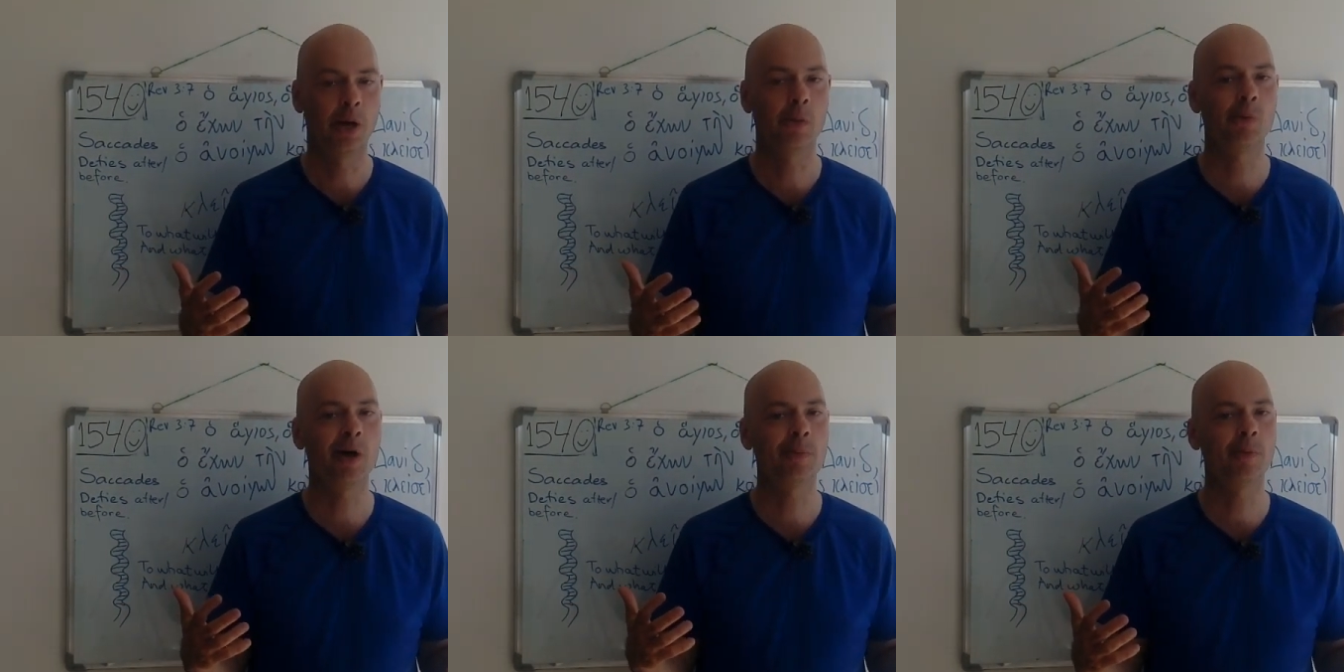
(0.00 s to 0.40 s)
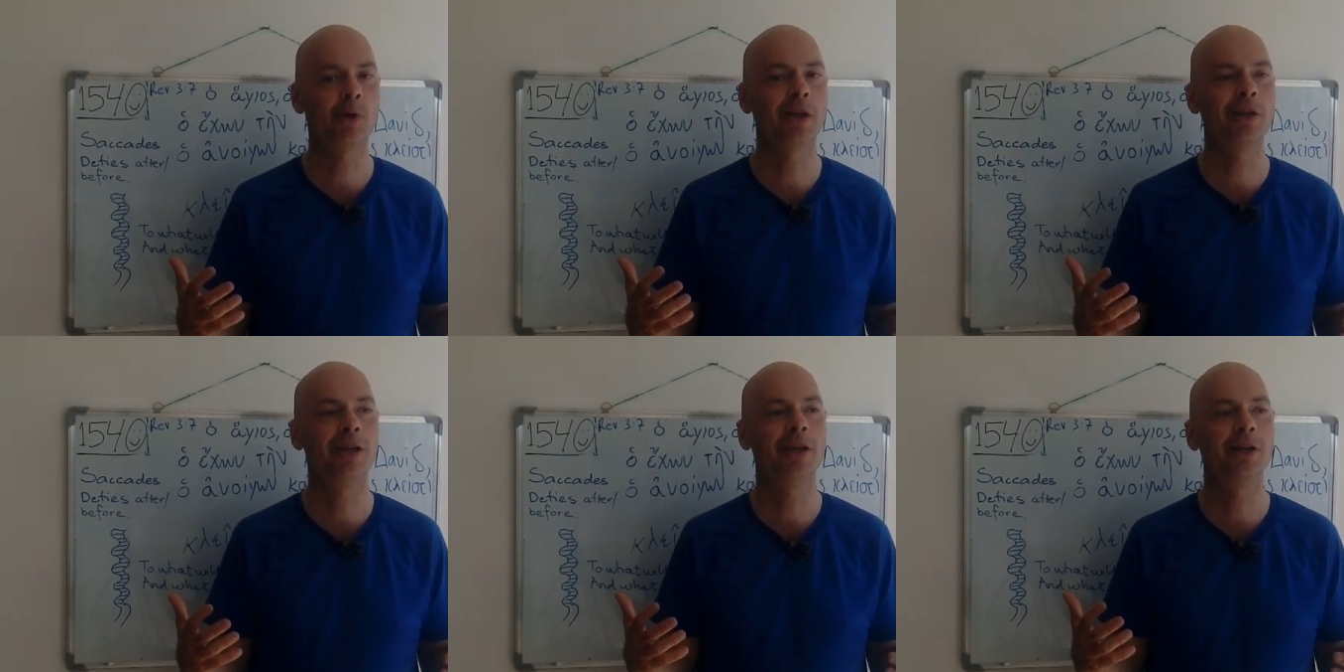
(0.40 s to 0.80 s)
while
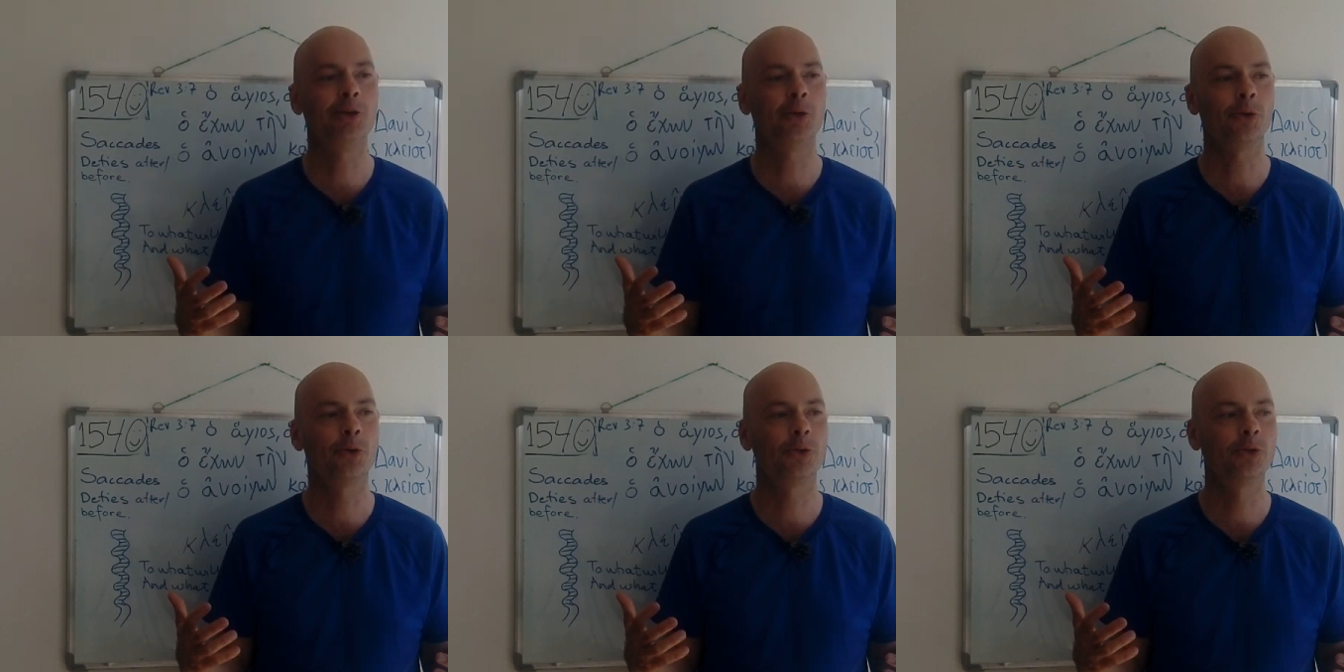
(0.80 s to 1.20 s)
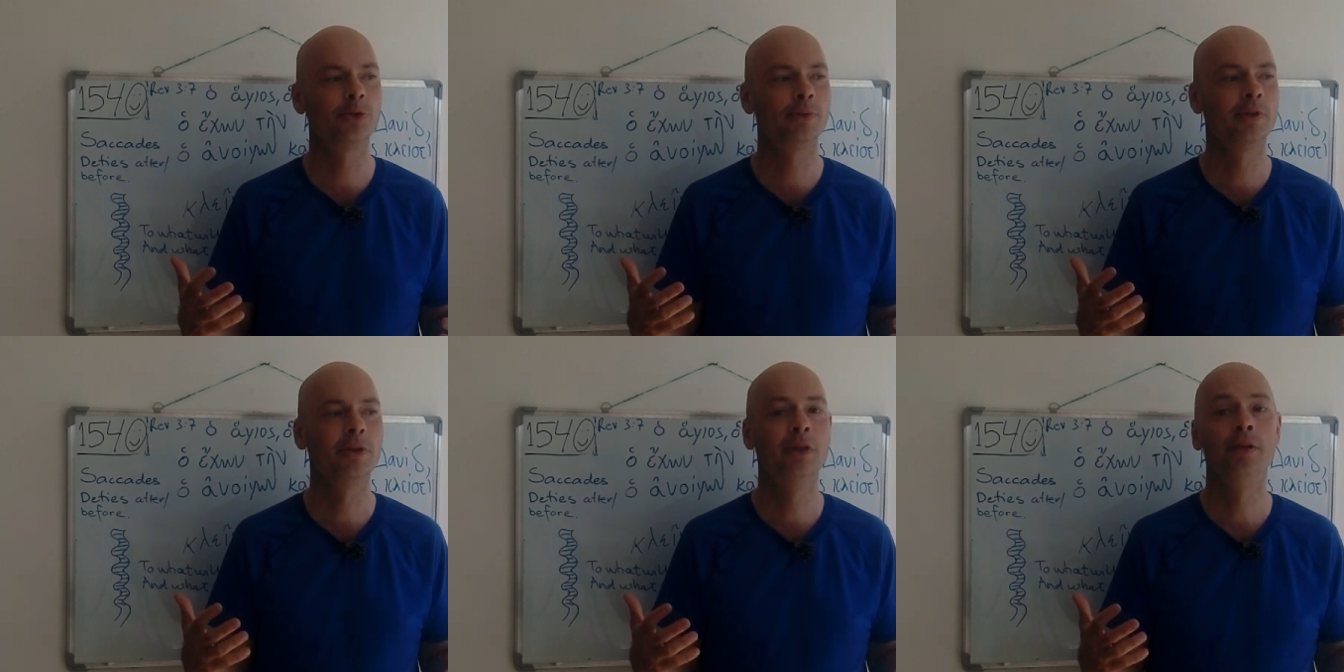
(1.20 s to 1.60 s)
modern
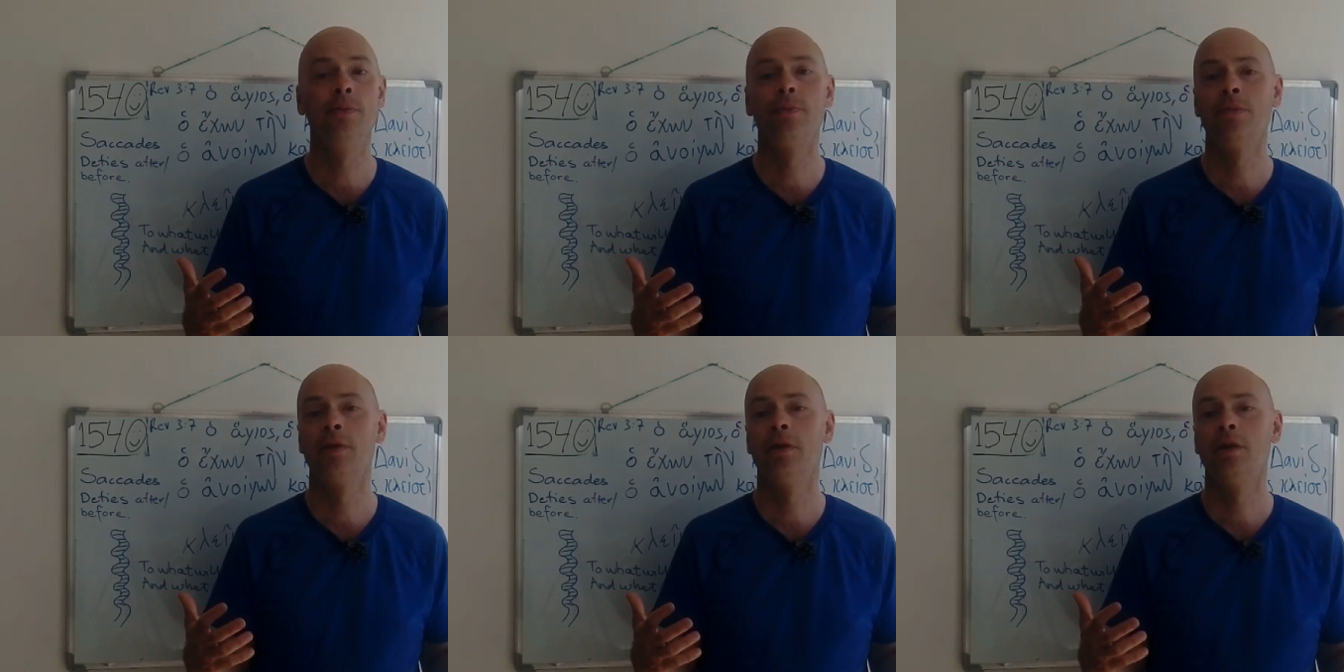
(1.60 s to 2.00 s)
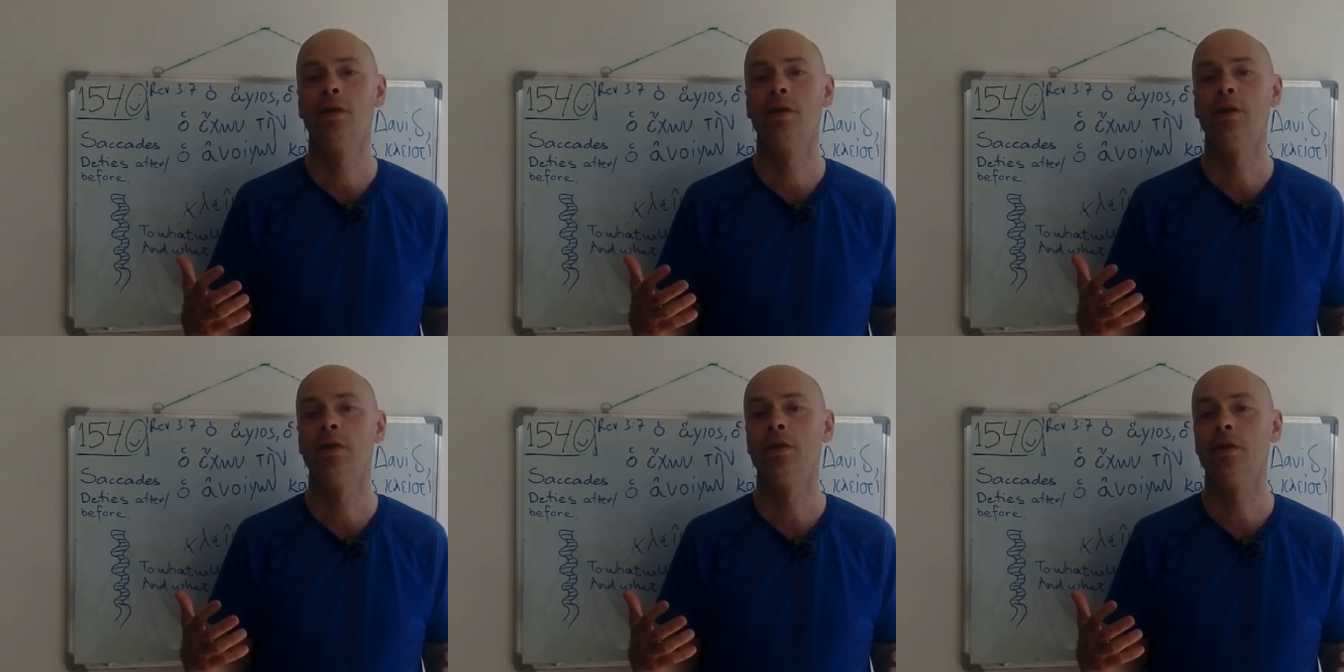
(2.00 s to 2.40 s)
editors,
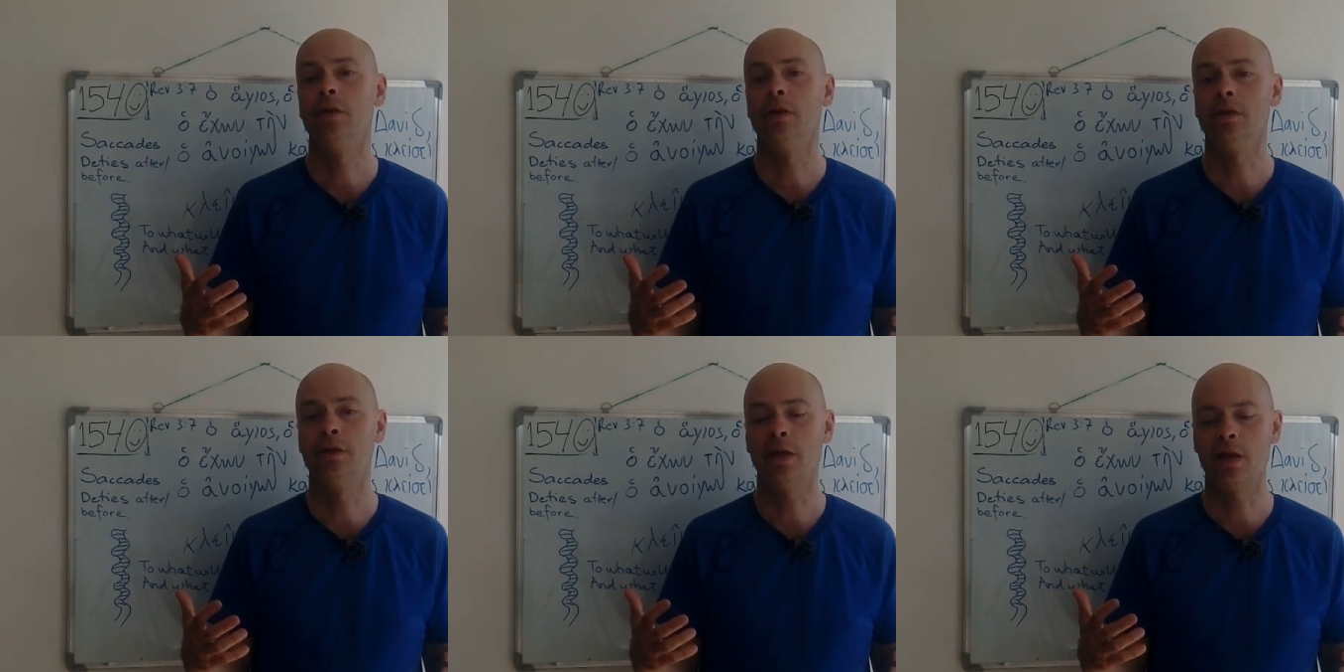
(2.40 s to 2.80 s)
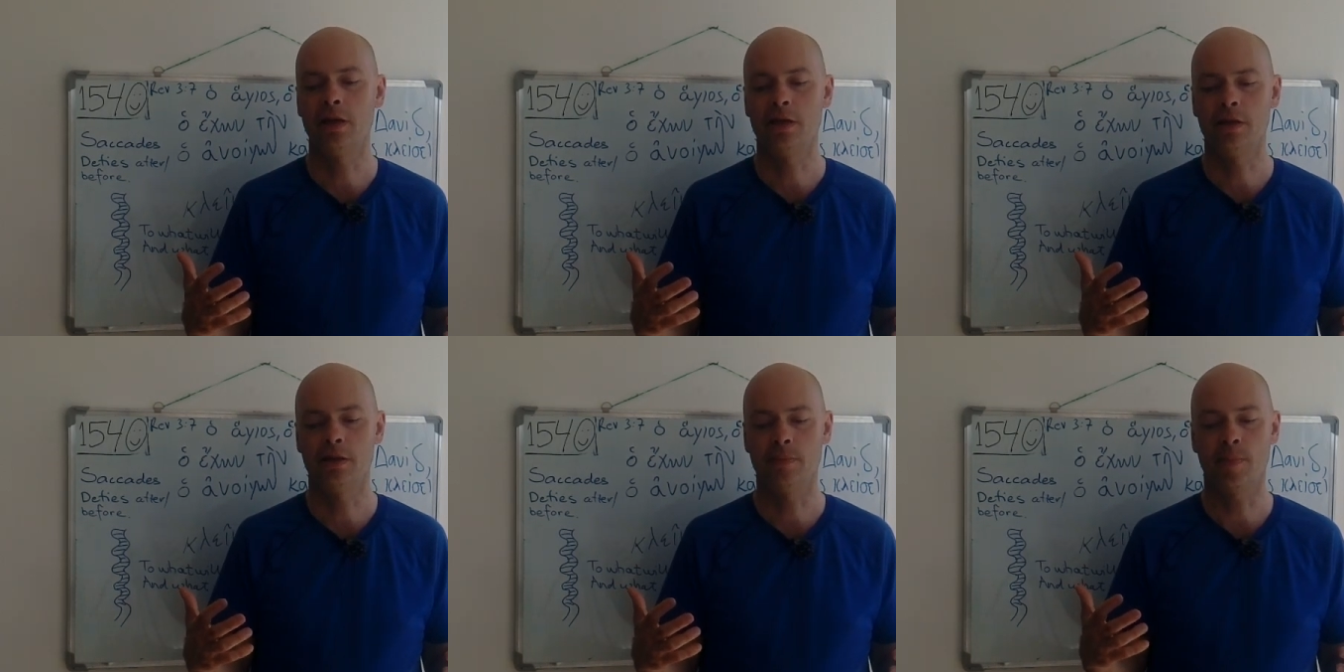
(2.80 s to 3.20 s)

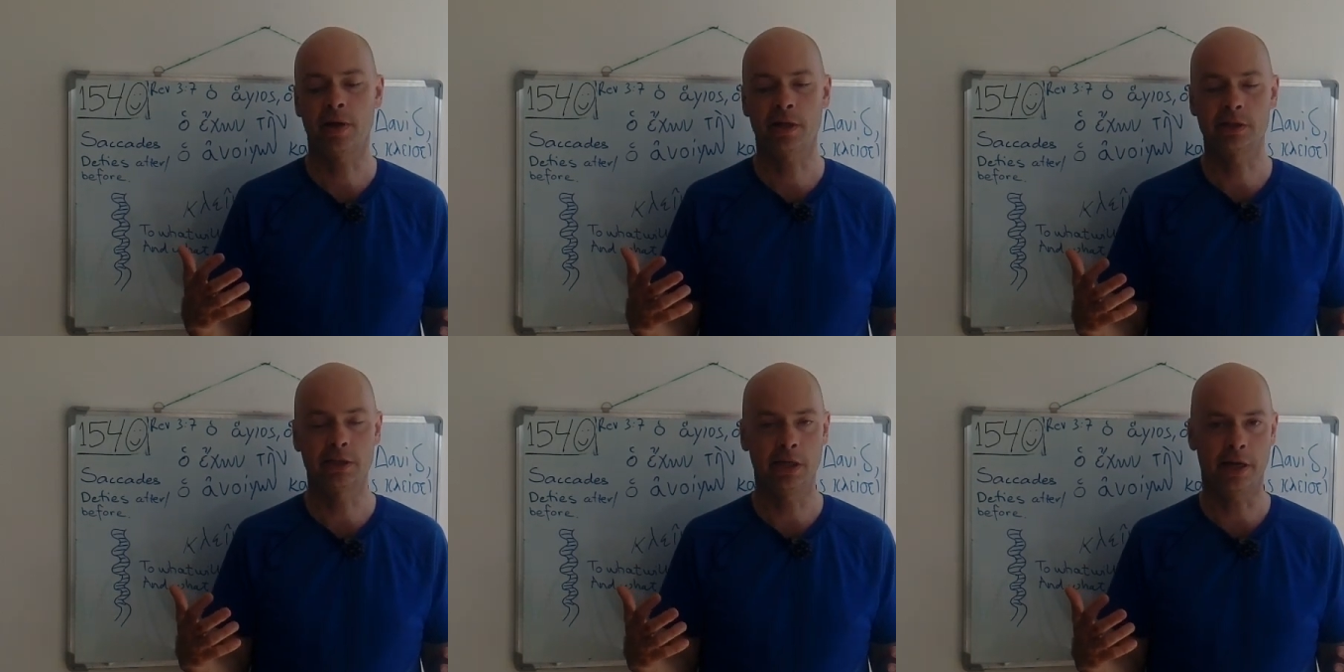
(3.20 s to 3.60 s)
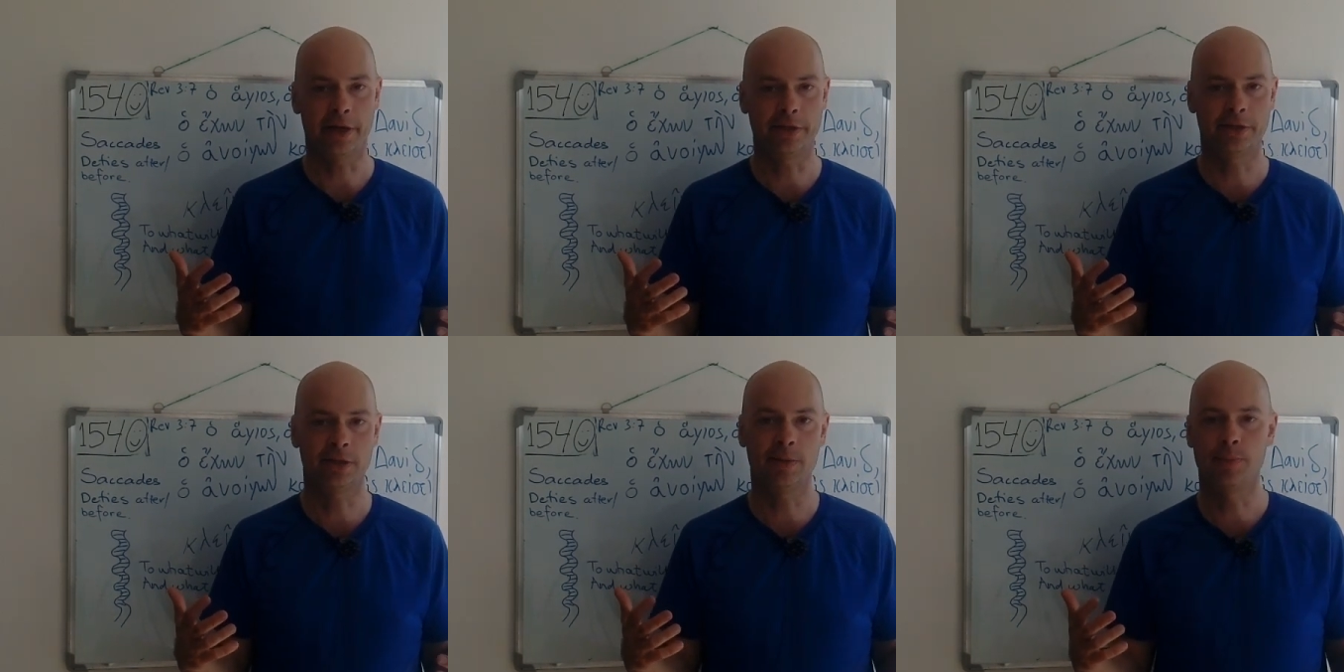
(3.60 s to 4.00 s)
they
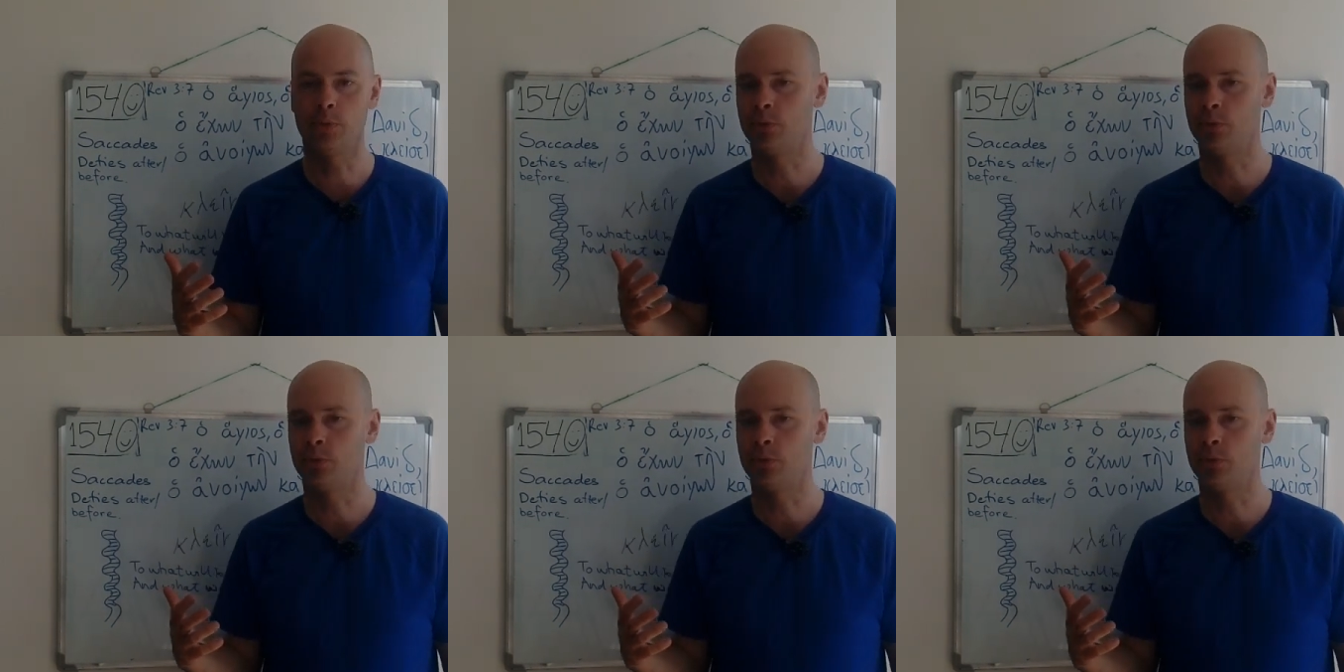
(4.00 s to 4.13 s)
marginalize, they